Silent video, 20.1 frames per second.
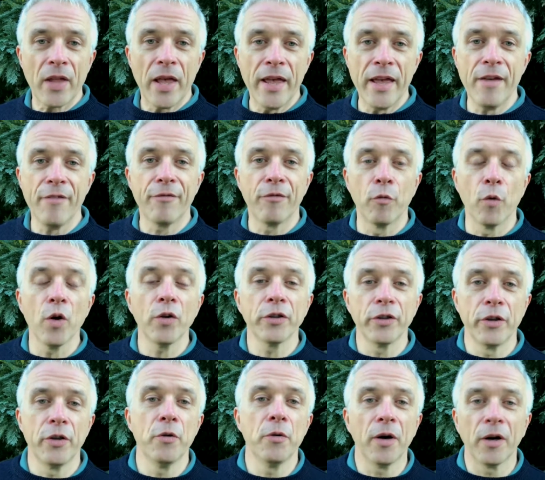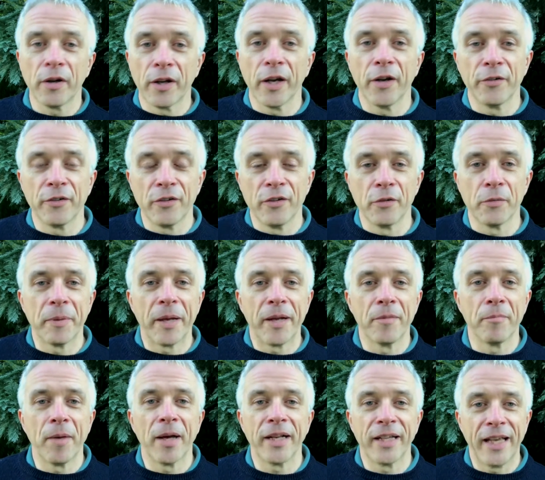if what you are going to spend
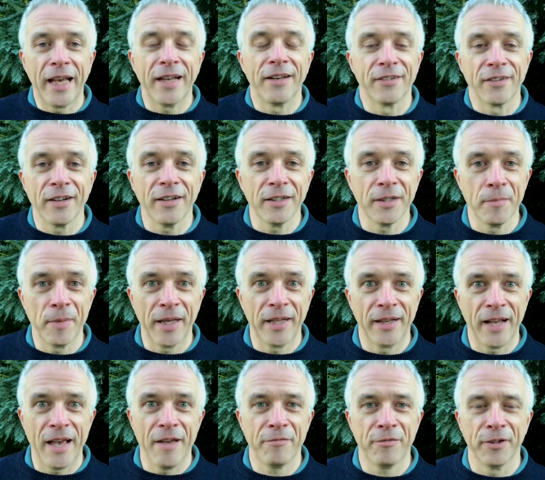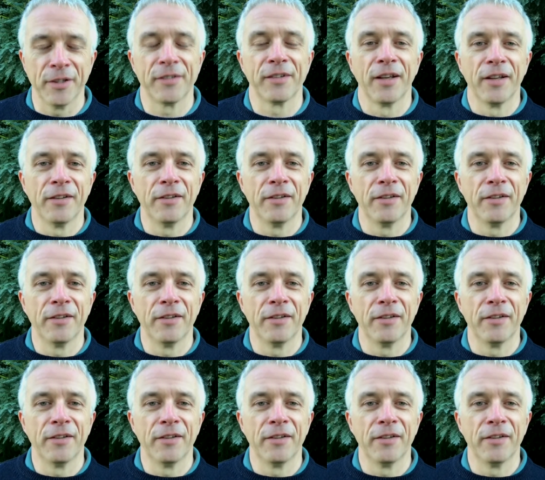money and time and effort